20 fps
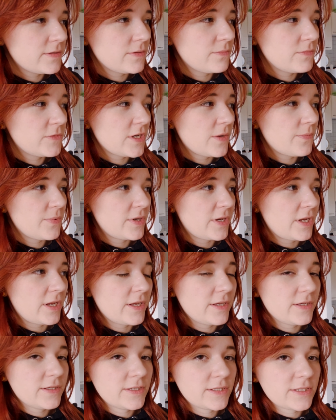some
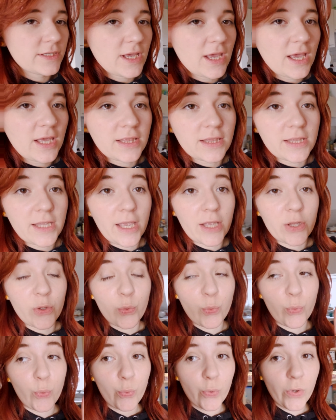Japanese and
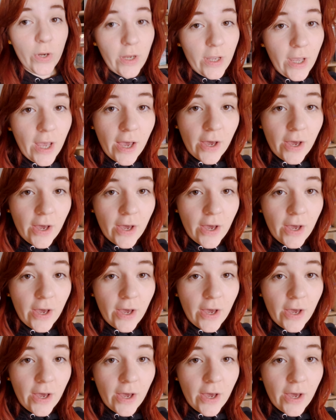then work